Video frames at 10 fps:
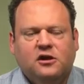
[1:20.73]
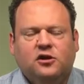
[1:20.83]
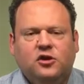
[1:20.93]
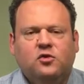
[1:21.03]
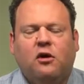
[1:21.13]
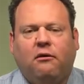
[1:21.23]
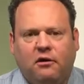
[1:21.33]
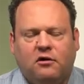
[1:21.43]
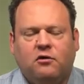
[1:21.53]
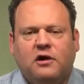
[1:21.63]
you
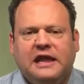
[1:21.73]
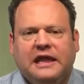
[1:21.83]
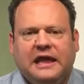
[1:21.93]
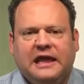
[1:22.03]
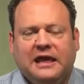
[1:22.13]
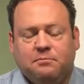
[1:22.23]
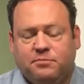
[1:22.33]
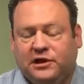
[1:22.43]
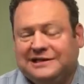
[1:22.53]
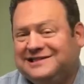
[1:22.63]
are agreeing
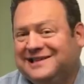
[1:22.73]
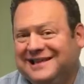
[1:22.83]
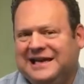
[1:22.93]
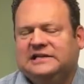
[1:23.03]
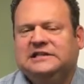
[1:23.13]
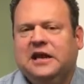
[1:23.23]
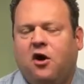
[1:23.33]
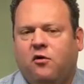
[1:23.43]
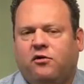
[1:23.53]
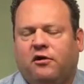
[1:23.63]
implicitly as the
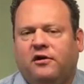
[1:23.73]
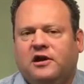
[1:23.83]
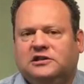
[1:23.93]
owner